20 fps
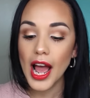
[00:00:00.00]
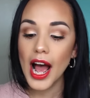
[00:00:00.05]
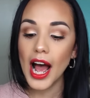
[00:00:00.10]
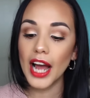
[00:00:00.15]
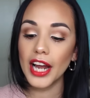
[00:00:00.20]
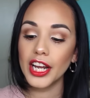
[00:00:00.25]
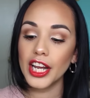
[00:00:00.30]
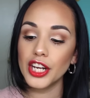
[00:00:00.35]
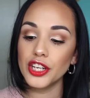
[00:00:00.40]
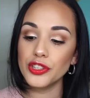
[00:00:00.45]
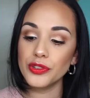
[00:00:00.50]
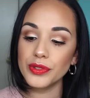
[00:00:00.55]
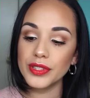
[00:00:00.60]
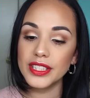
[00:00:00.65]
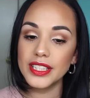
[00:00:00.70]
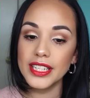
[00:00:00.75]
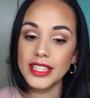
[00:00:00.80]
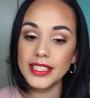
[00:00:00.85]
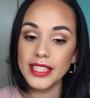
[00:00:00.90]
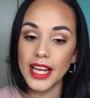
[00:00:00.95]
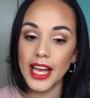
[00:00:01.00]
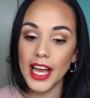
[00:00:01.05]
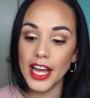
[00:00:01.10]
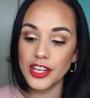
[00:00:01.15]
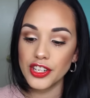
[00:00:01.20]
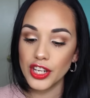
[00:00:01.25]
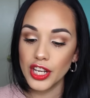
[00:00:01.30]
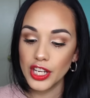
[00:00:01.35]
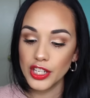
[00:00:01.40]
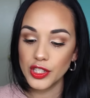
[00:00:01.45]
I can use this
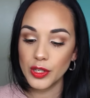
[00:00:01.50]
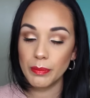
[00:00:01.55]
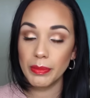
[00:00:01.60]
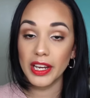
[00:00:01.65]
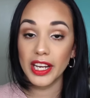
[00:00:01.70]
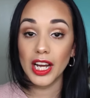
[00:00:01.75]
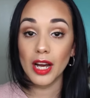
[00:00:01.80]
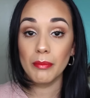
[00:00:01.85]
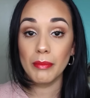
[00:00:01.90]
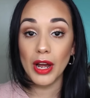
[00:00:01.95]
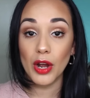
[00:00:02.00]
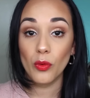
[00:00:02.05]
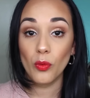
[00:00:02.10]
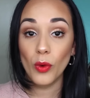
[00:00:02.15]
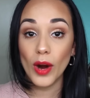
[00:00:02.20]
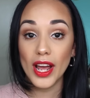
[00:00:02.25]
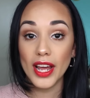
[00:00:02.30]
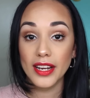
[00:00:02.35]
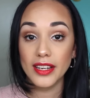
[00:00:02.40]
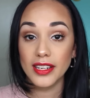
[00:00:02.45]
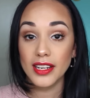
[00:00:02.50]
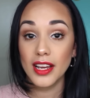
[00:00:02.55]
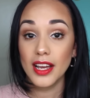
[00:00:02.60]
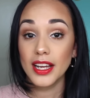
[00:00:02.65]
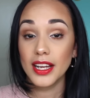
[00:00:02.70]
edge to pick up my wet